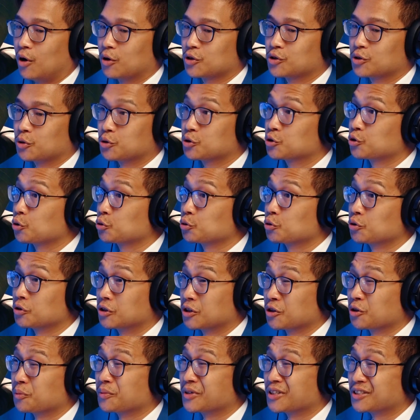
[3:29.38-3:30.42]
also social
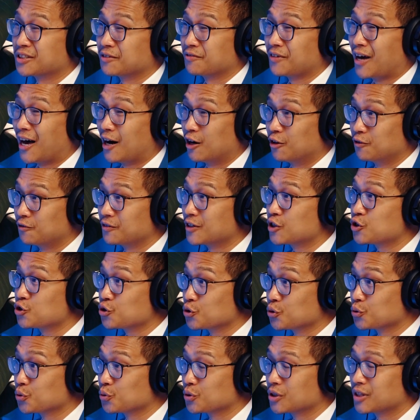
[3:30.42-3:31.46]
determinants of health
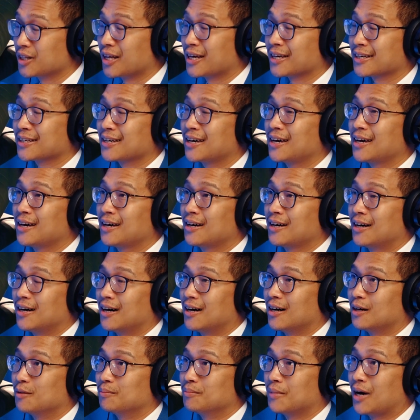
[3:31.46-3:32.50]
issues like
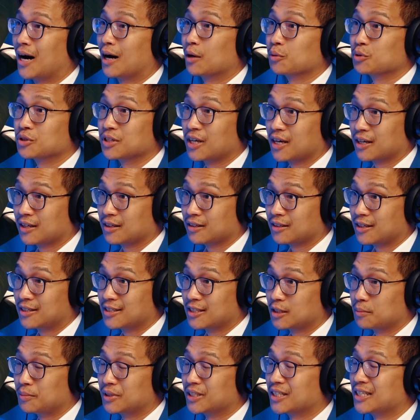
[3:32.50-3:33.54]
housing
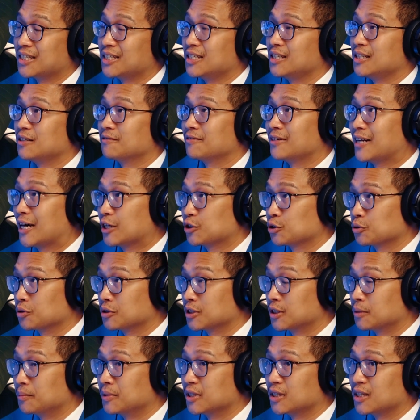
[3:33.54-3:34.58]
instability, financial
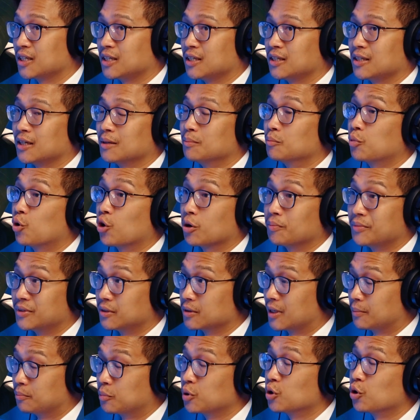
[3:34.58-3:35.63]
instability,
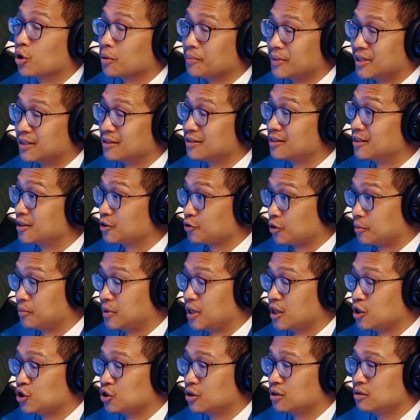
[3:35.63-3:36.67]
employment
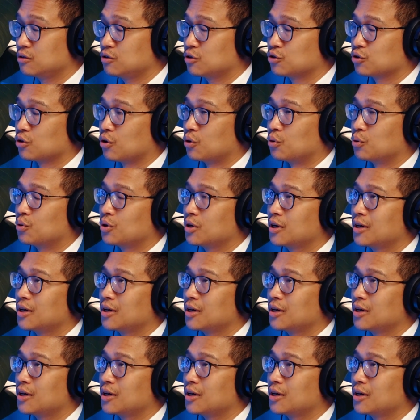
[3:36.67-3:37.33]
discrimination. So